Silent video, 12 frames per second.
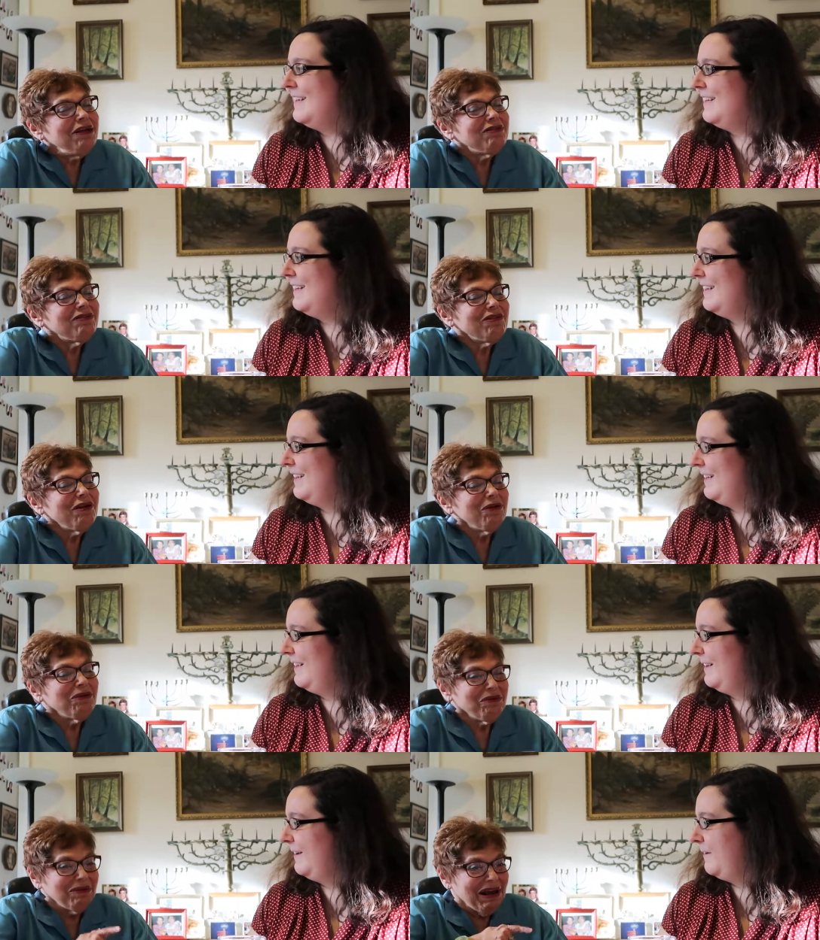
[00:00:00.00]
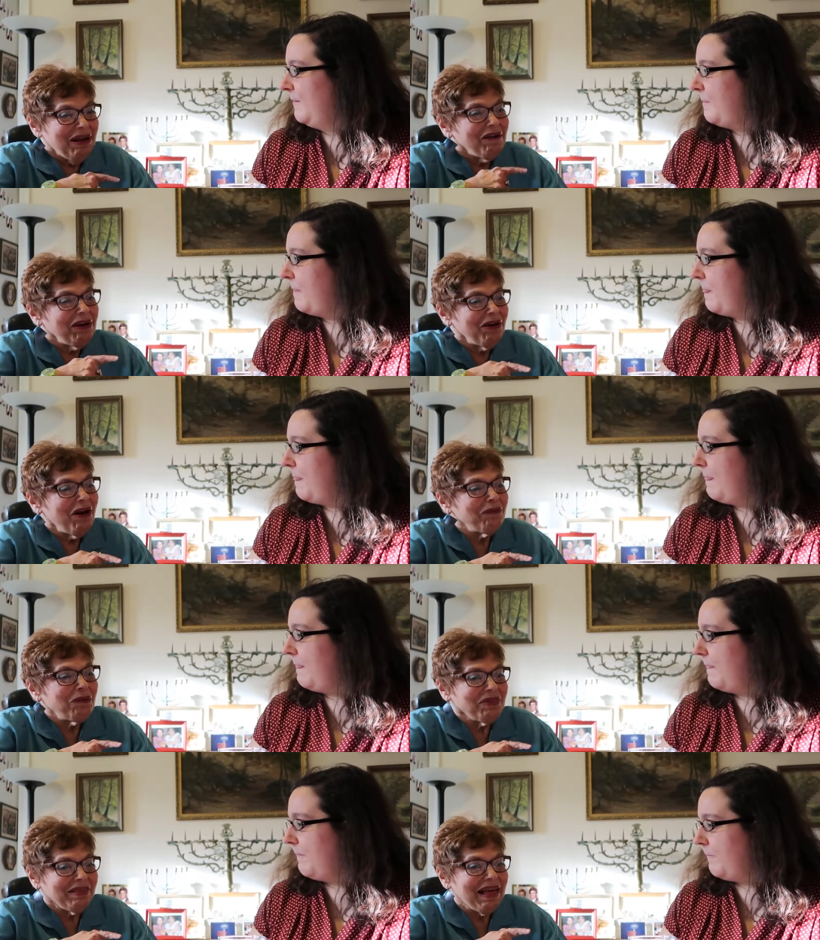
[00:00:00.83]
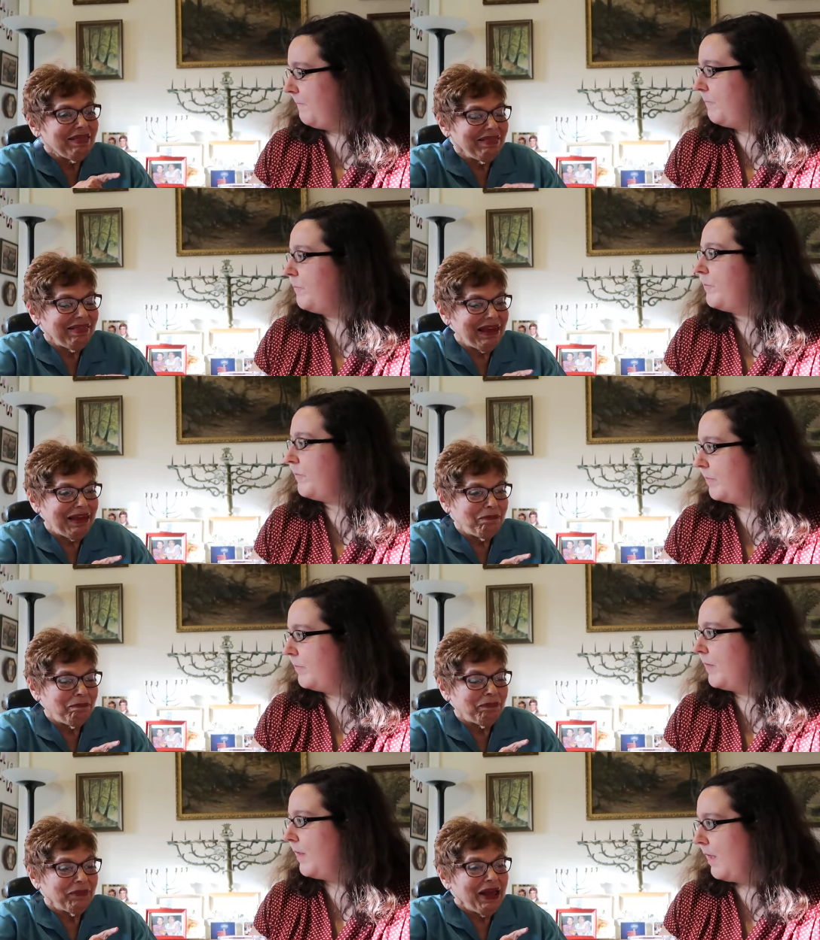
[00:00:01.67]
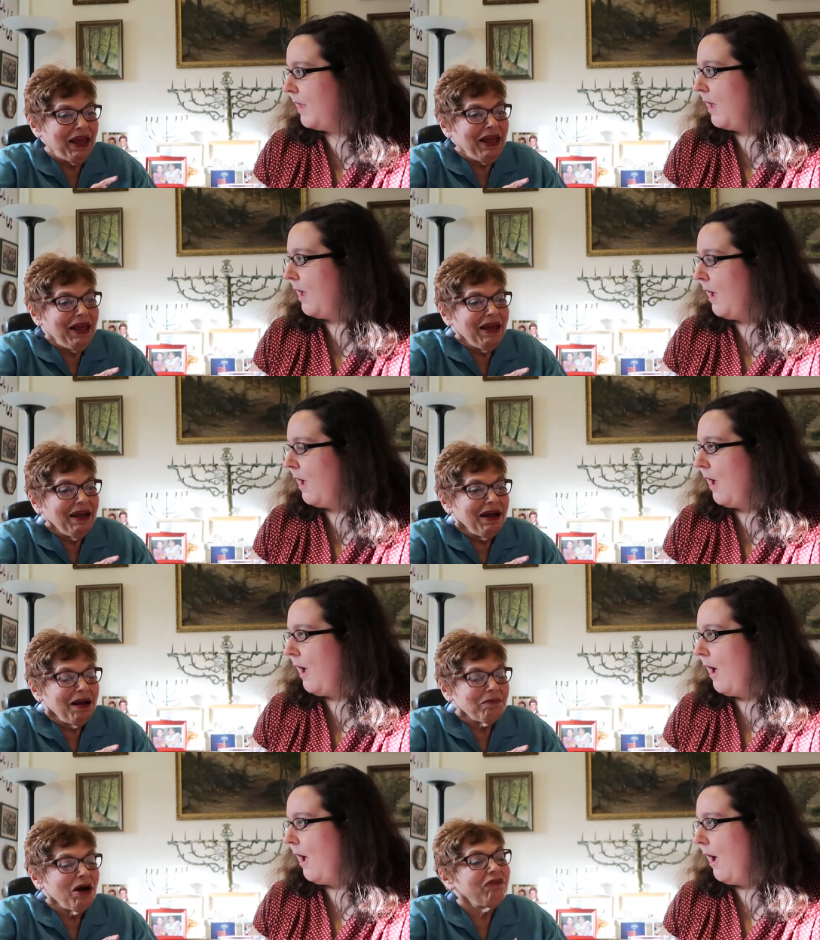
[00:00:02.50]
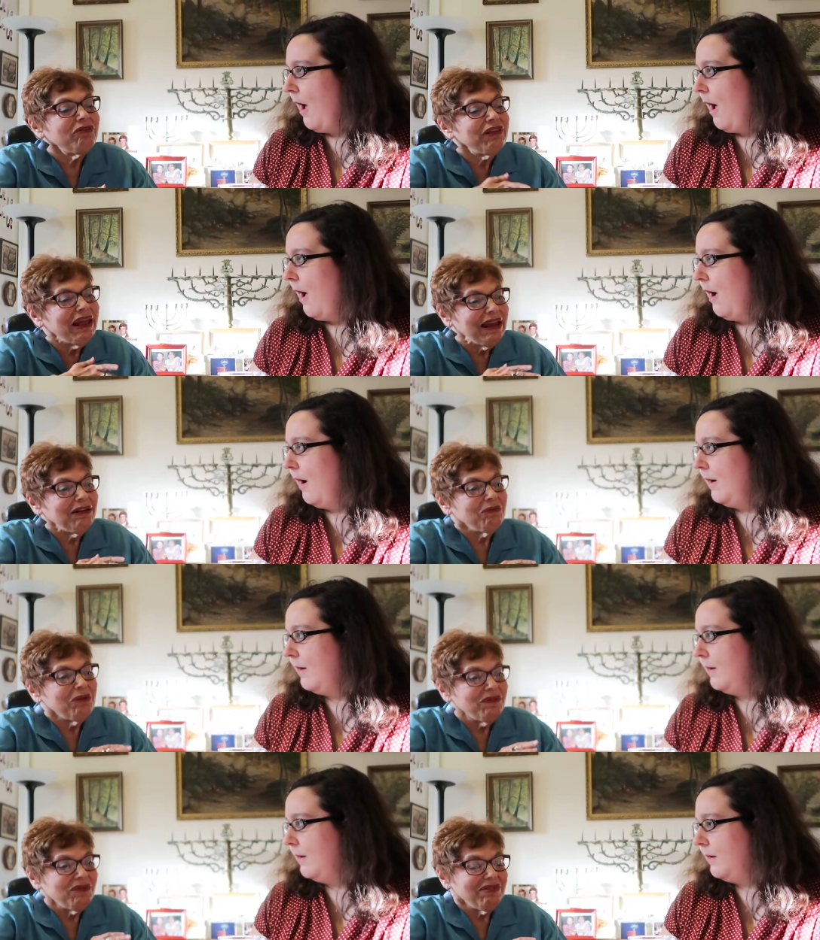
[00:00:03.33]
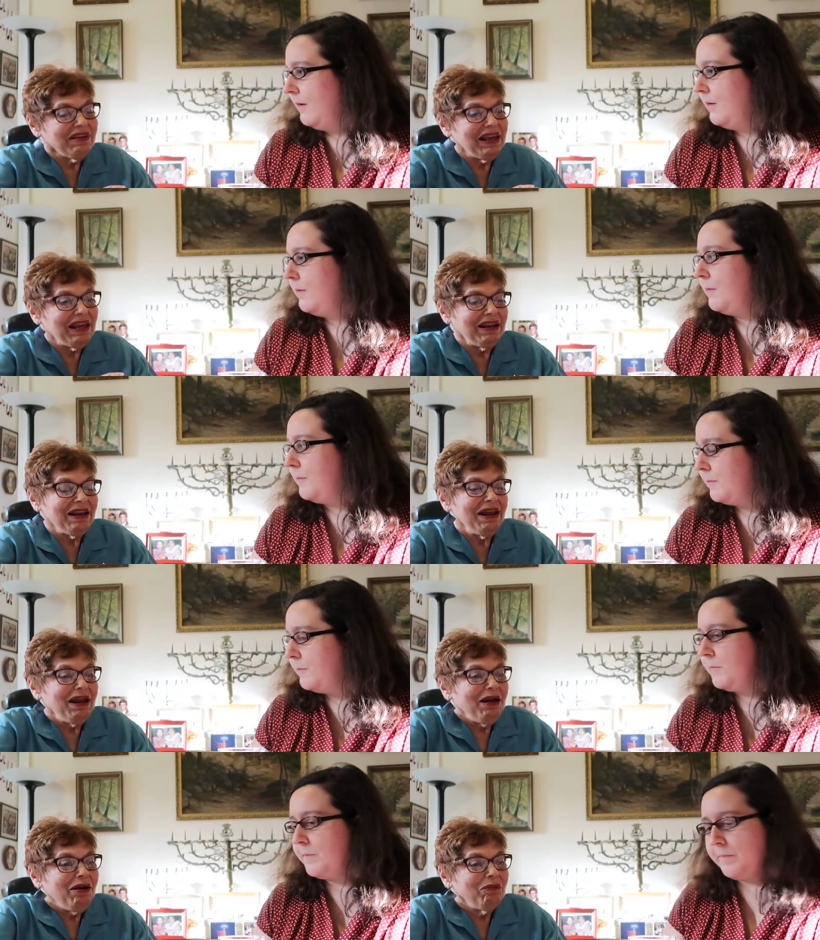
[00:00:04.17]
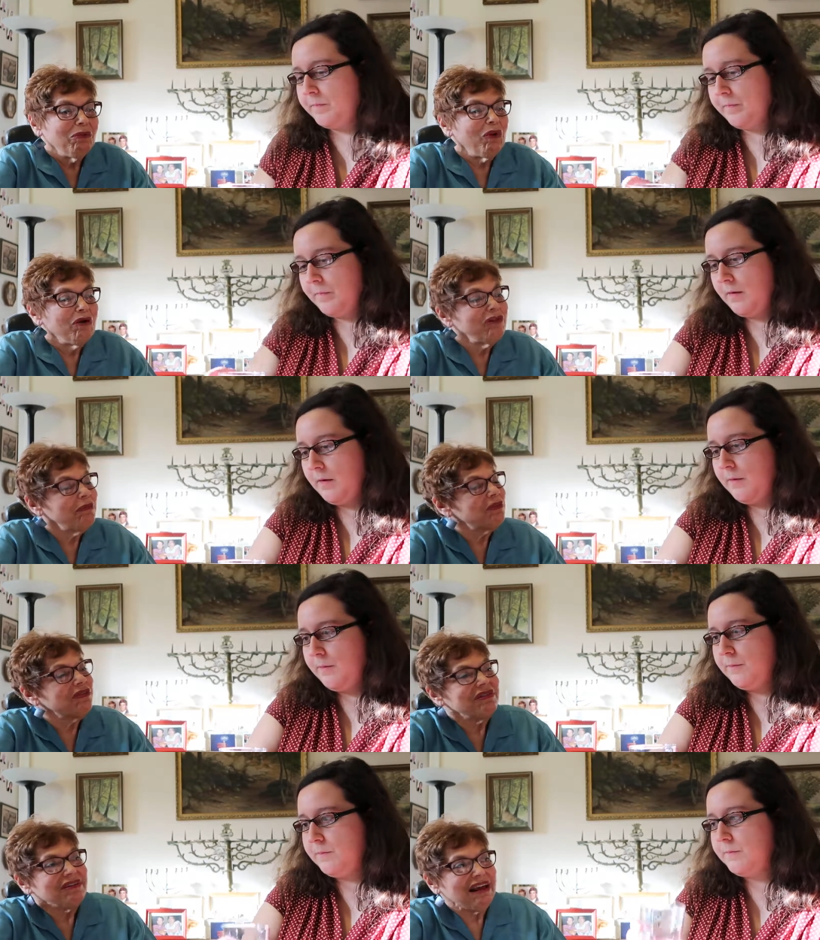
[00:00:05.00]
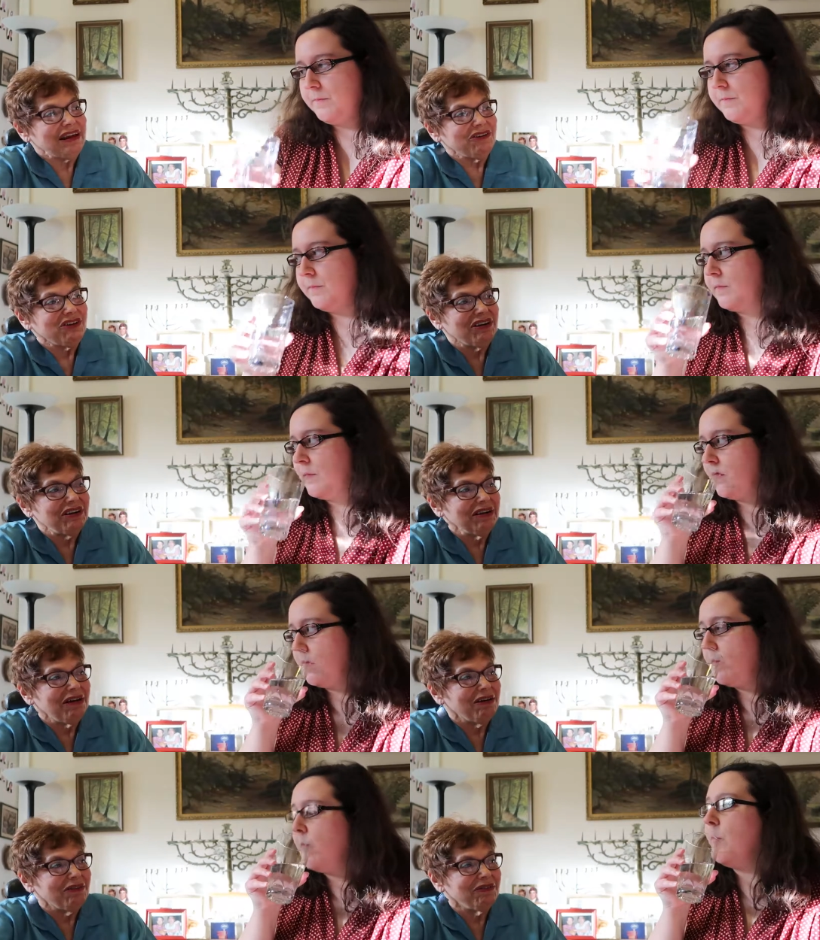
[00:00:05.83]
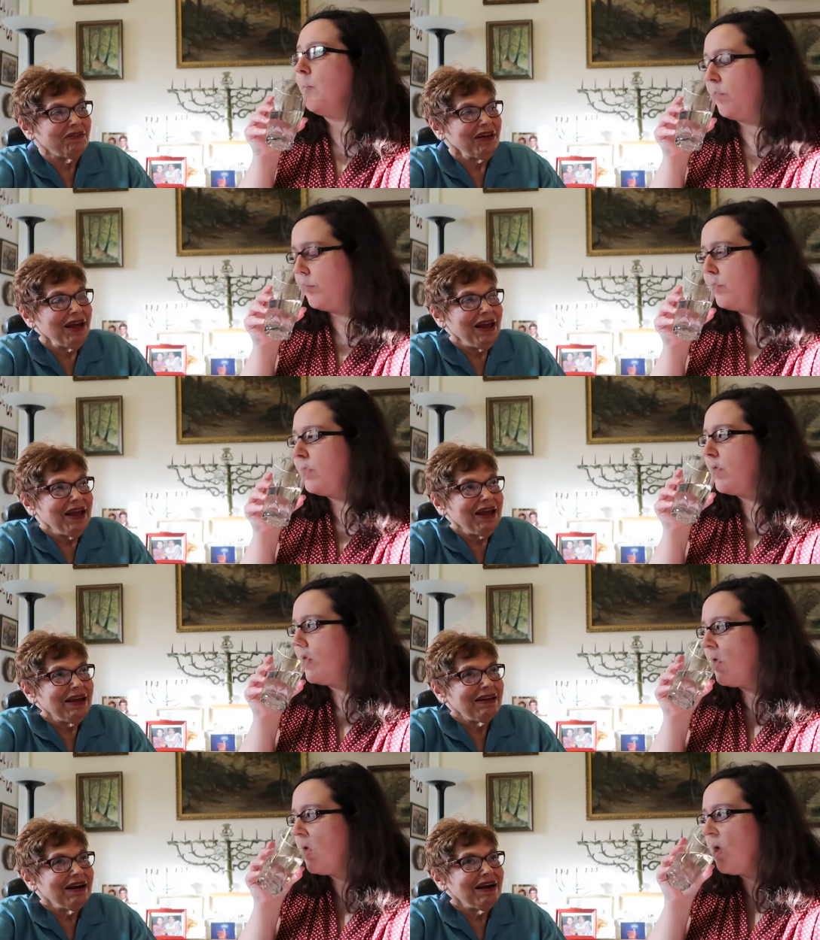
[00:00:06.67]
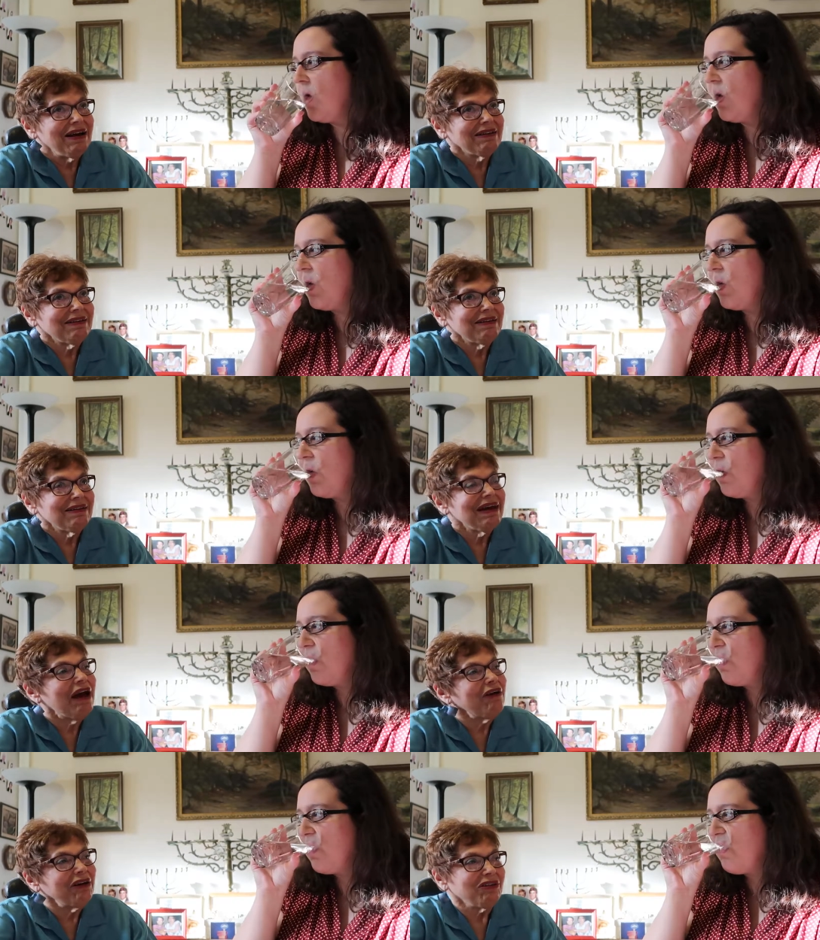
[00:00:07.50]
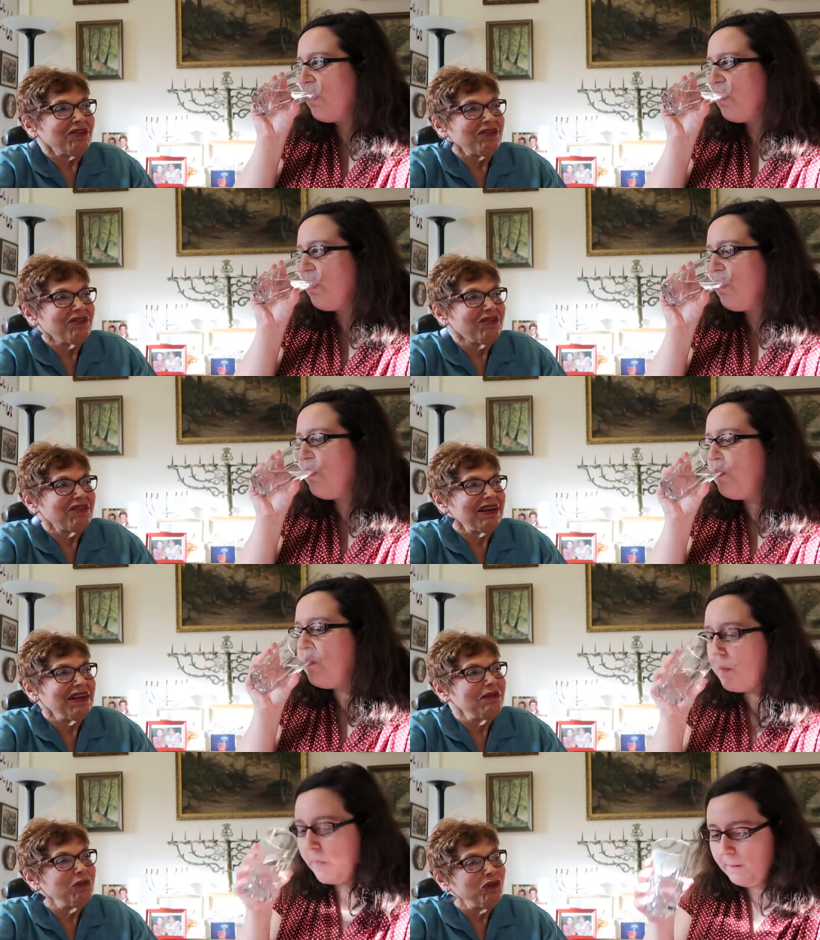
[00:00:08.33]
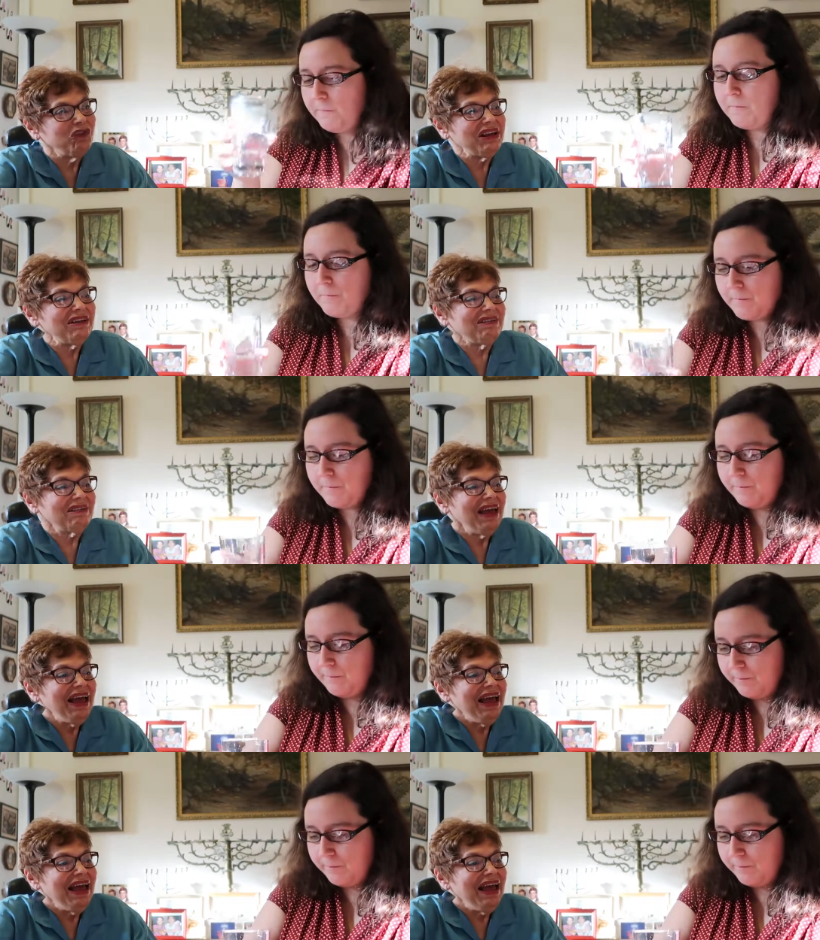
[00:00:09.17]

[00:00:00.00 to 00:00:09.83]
Speaker 1: So, carrying on with that theme, um, of late we've seen more representation of mm-hmm. uh, characters in the movies